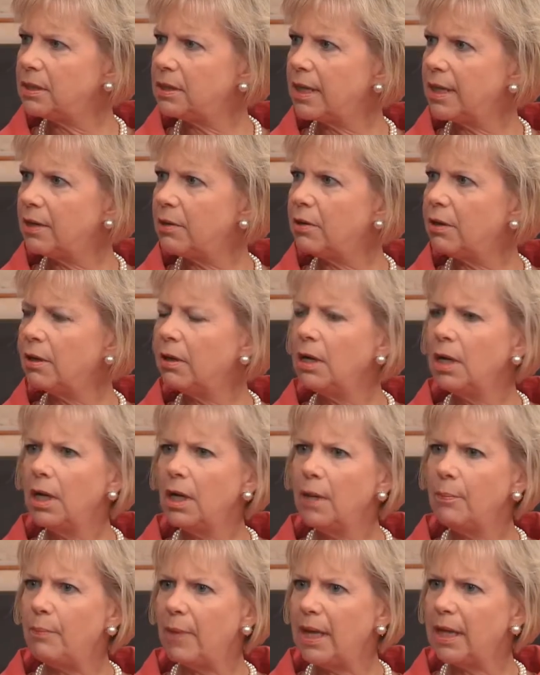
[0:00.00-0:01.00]
they are
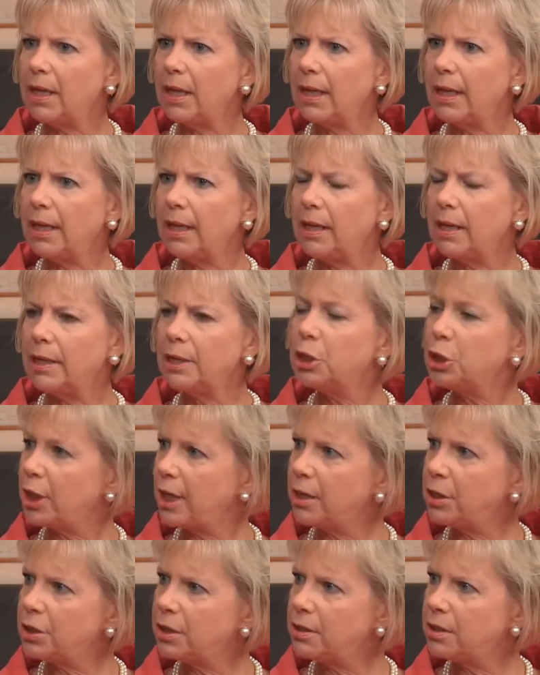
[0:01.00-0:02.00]
making
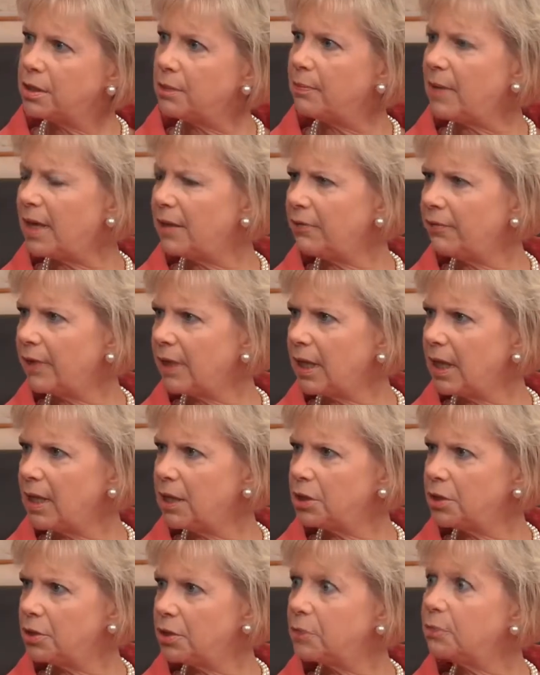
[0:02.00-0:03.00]
changes and
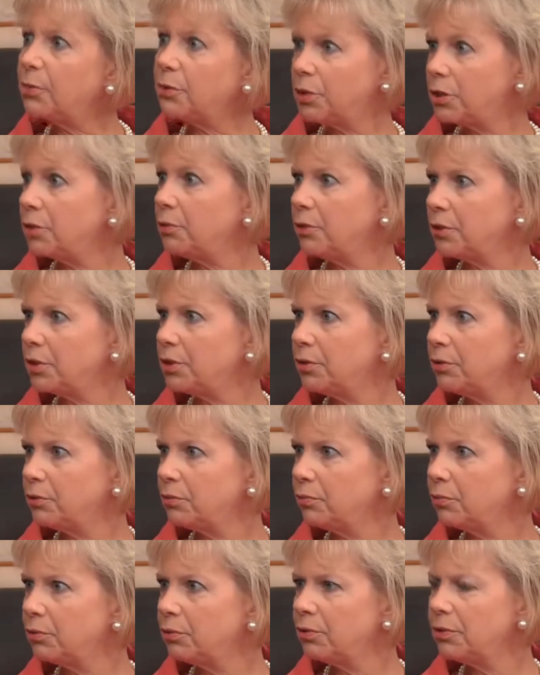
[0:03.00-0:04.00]
modifications pursuant to the
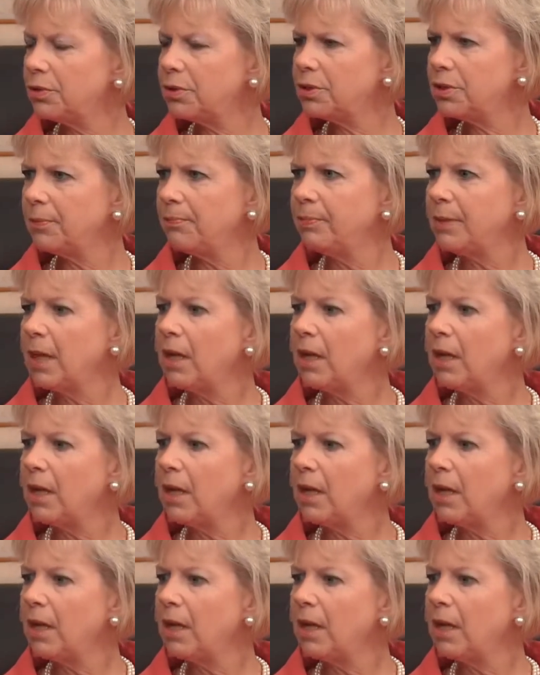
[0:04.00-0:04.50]
rules.